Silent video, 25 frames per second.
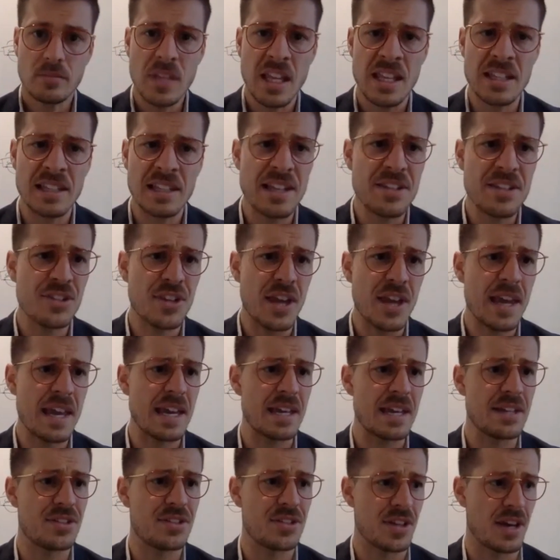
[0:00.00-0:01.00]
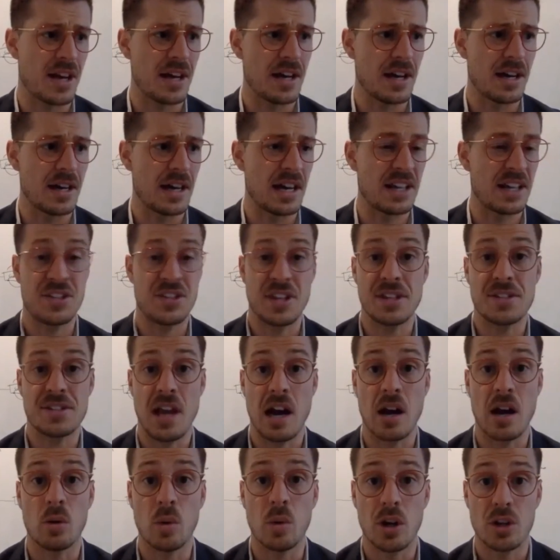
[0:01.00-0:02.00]
let's say it's a
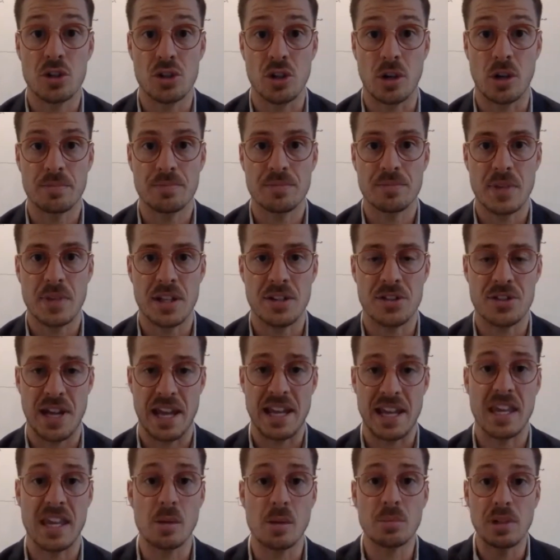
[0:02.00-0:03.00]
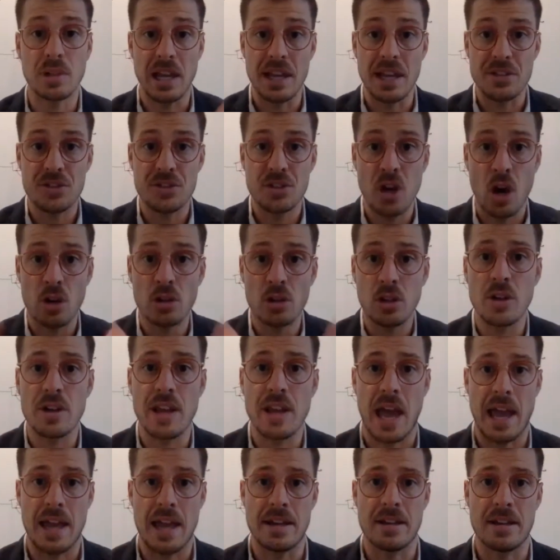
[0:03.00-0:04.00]
6-hour workshop that's taking place
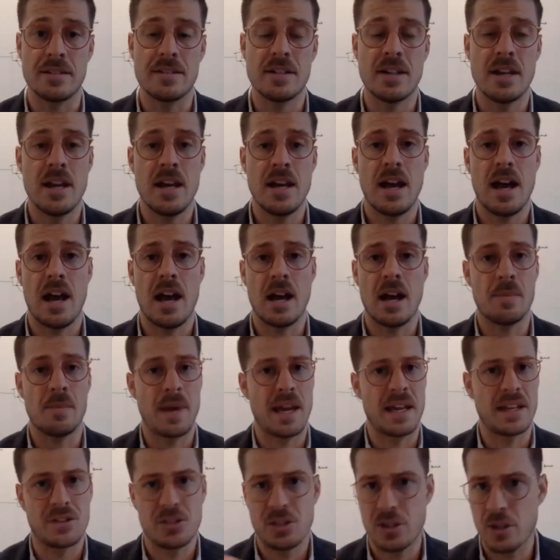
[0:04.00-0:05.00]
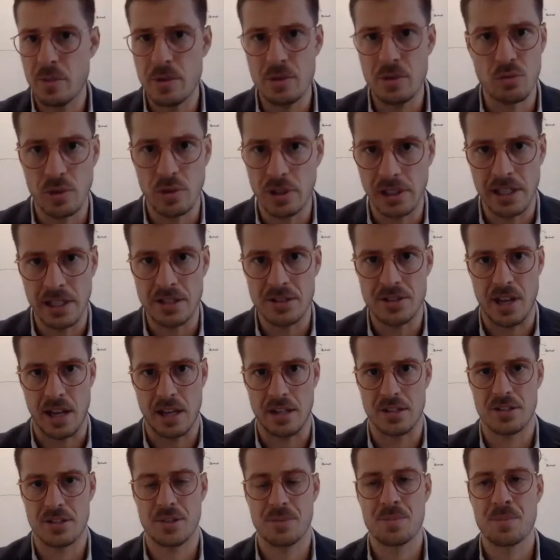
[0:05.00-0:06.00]
co-located, and it's going to be really
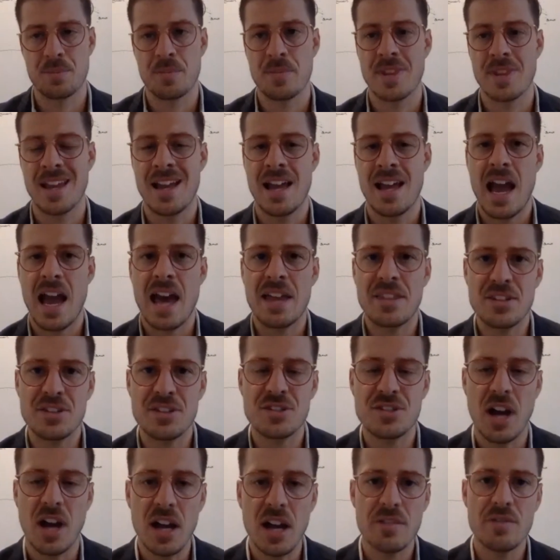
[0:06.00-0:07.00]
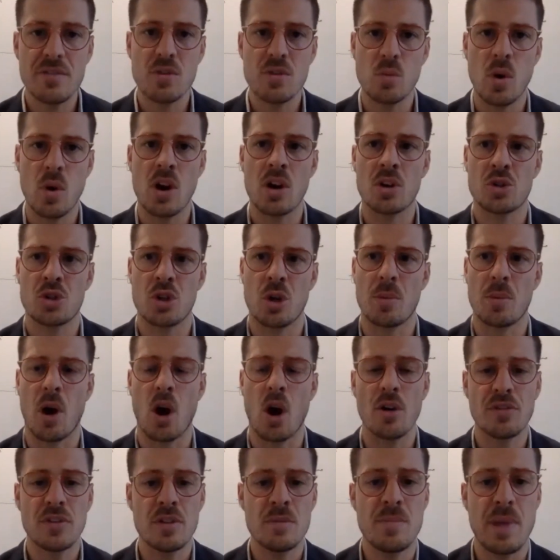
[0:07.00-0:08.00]
intense. At the start of the workshop,
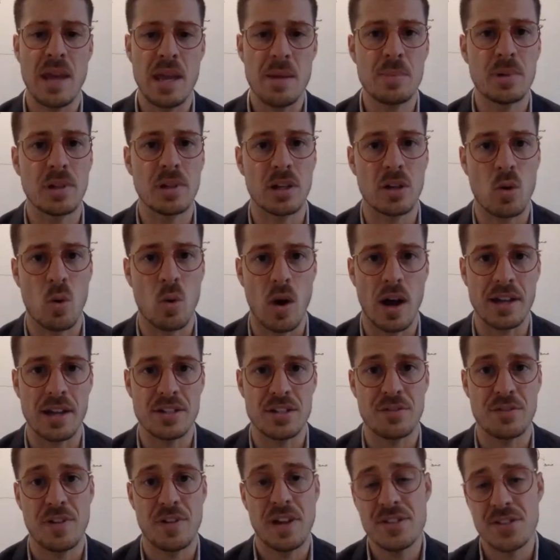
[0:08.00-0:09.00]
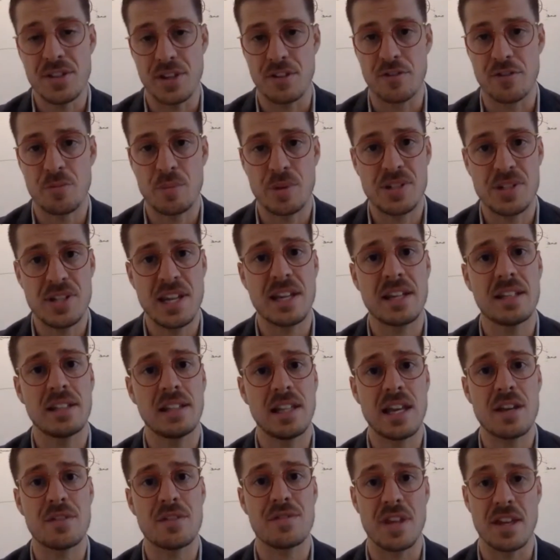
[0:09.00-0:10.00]
often people are quite defensive,
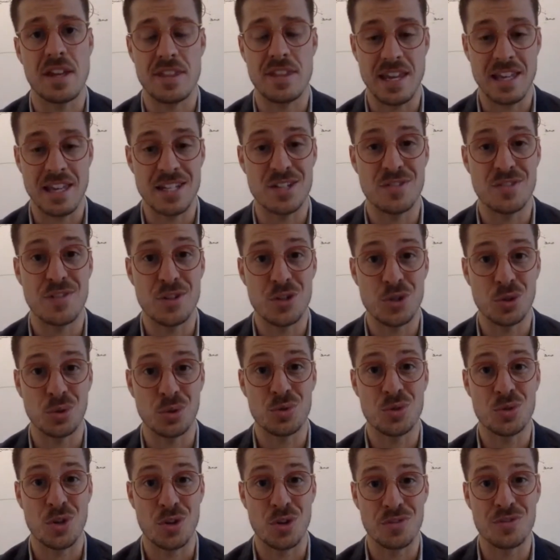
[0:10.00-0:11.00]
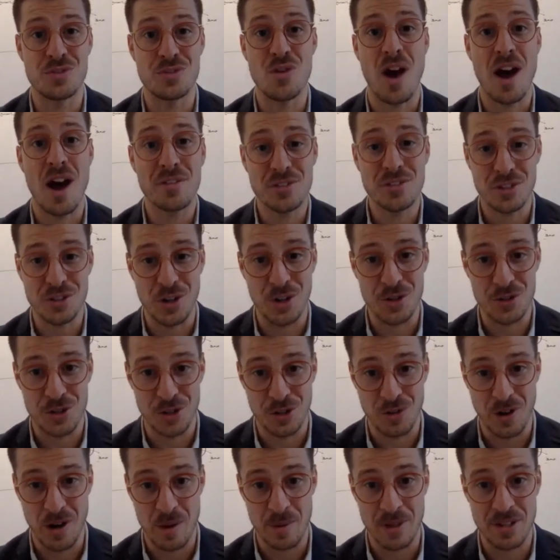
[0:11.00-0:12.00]
particularly if they're the individuals who've drafted those
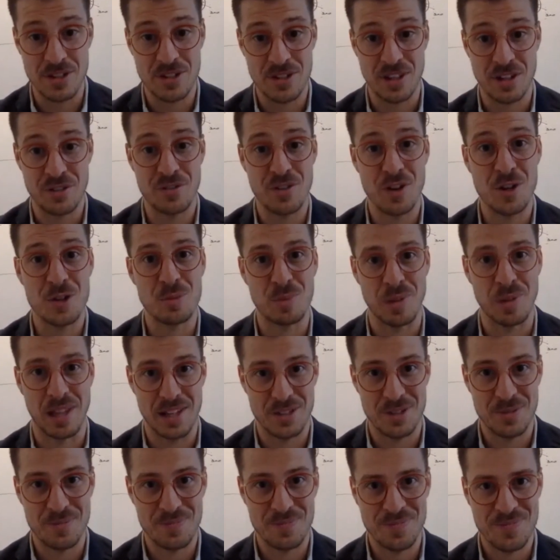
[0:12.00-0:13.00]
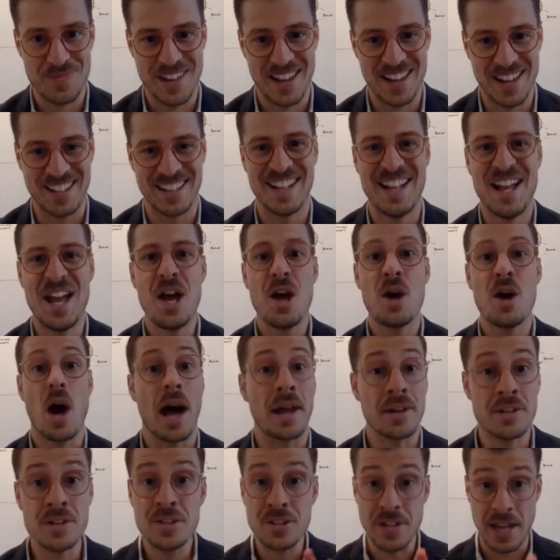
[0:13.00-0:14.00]
agreements in the first place.
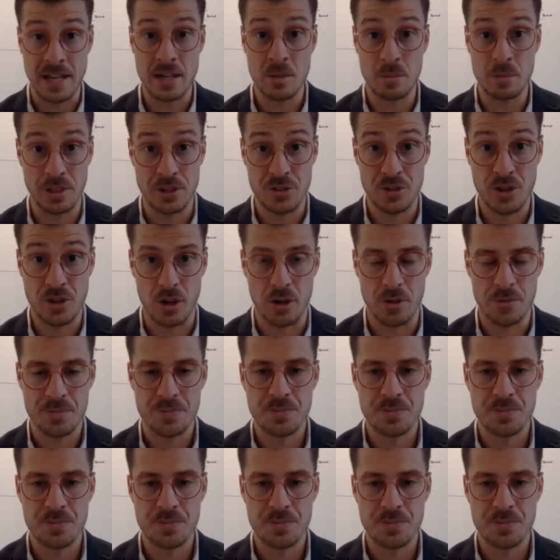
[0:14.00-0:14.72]
Understandably so.